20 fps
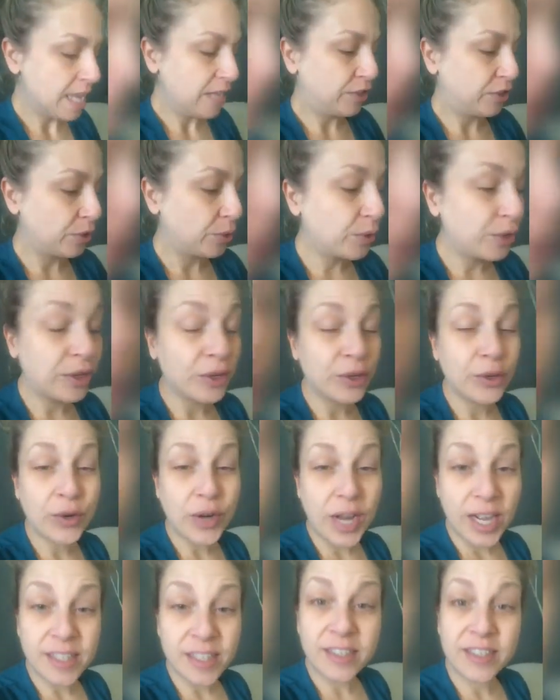So
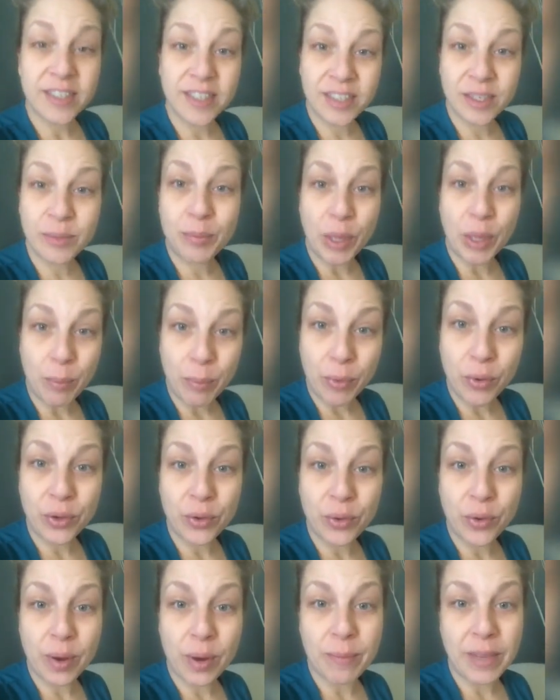congrats to the people
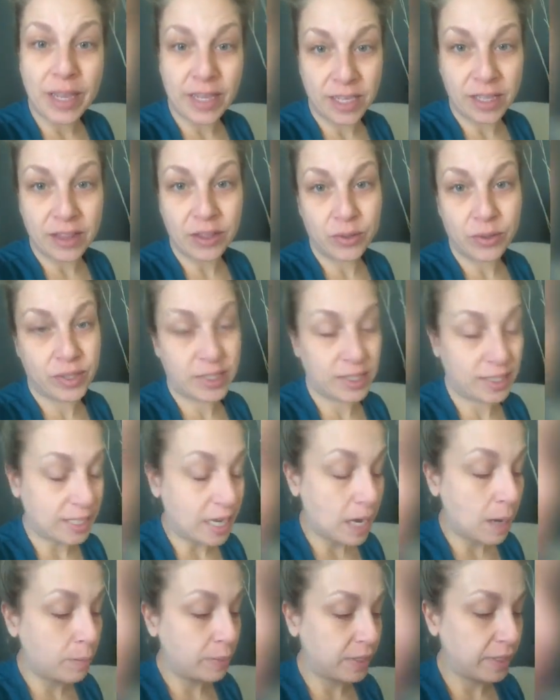who are making those
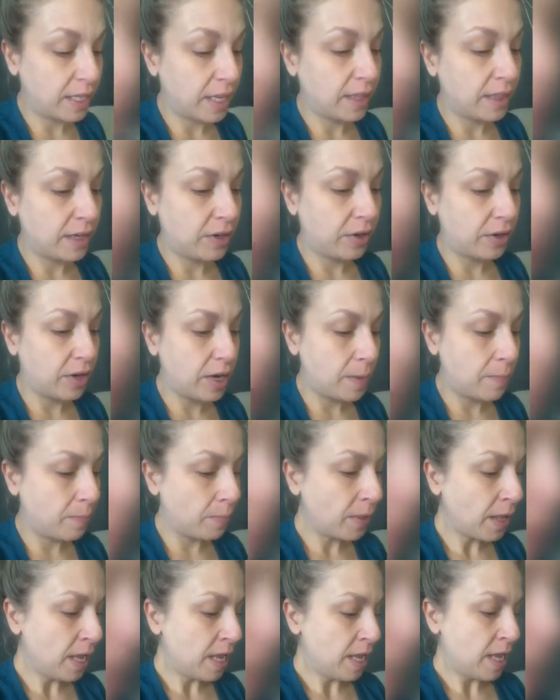steps, and they're
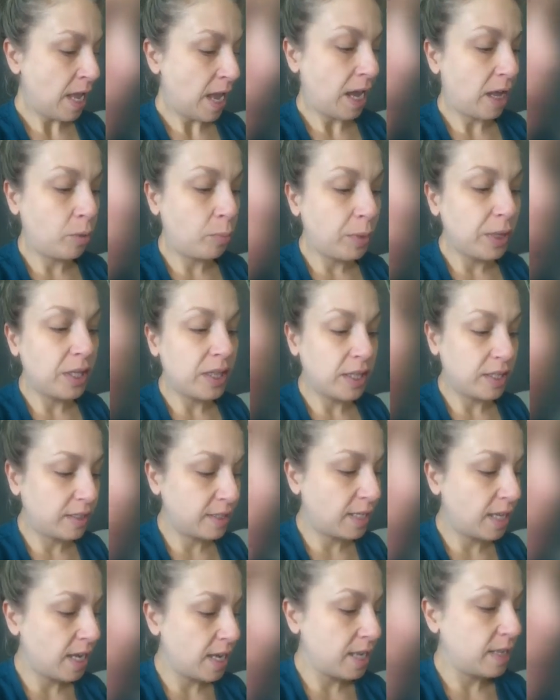um, helping
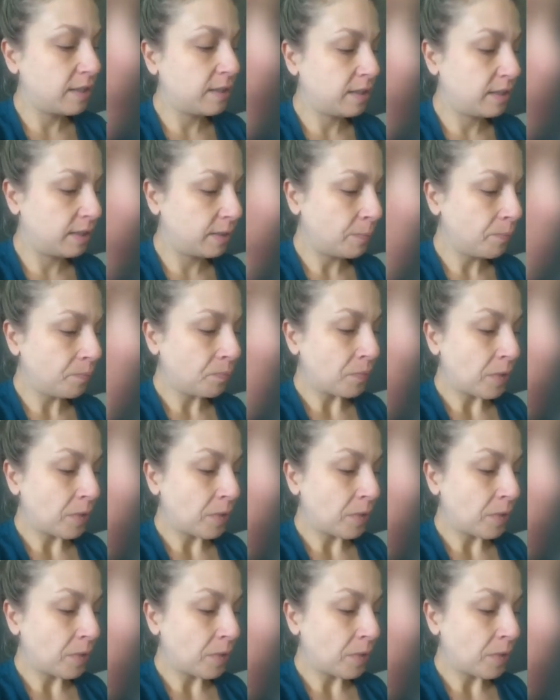this case.